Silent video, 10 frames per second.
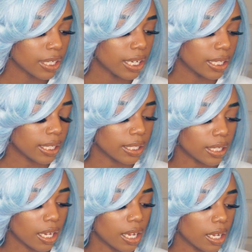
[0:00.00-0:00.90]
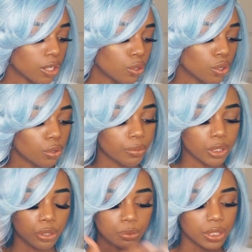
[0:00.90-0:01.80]
And then coral
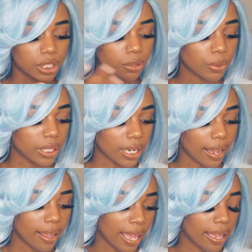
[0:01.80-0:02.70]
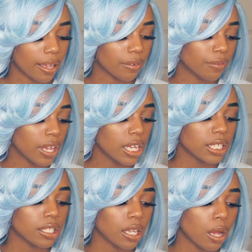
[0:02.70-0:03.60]
blue, which is the one that I have.
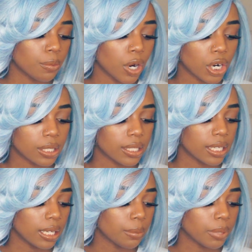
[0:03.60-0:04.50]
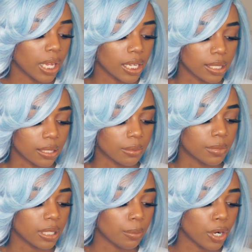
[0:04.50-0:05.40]
Some RT Blossom,
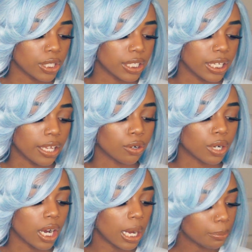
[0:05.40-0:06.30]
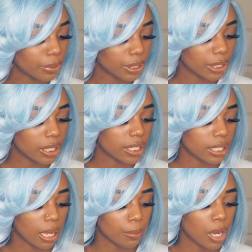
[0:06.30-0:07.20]
some RT L.COPPER,
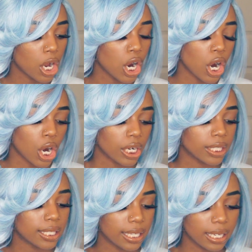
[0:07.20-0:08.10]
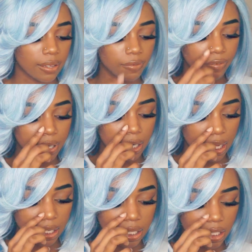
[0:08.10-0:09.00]
some RT
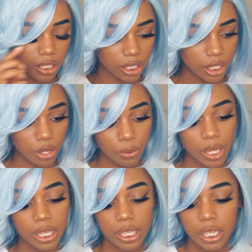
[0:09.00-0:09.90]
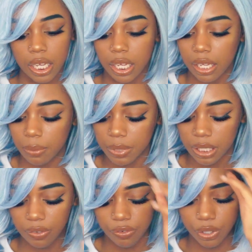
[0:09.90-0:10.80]
Vanilla. So yeah, it comes
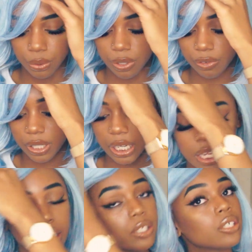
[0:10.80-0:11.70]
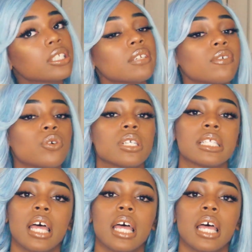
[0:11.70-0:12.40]
in a few different colors, and of course